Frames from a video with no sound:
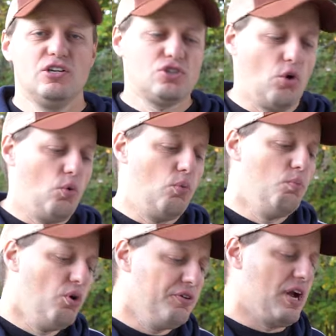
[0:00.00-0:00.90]
So
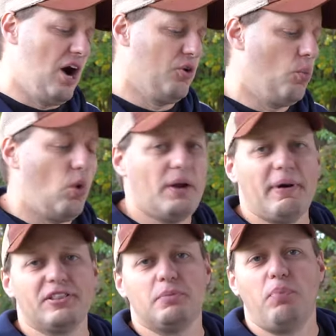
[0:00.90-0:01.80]
moving on, what
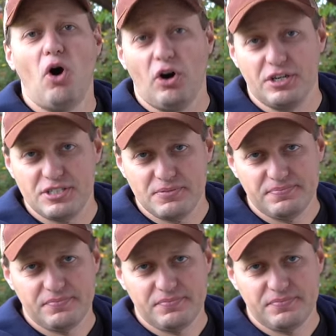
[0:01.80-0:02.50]
about the parts?